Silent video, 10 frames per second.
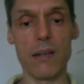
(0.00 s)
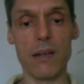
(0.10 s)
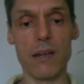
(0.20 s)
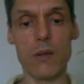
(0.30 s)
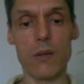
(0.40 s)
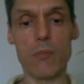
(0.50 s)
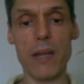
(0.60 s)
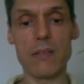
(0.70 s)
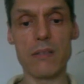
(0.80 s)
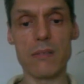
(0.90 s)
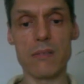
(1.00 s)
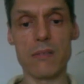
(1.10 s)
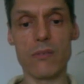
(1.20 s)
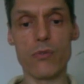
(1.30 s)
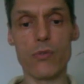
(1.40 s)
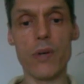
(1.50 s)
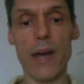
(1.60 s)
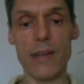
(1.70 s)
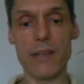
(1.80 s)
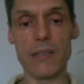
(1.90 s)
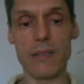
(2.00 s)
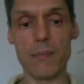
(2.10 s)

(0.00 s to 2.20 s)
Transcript: and abandon frugality,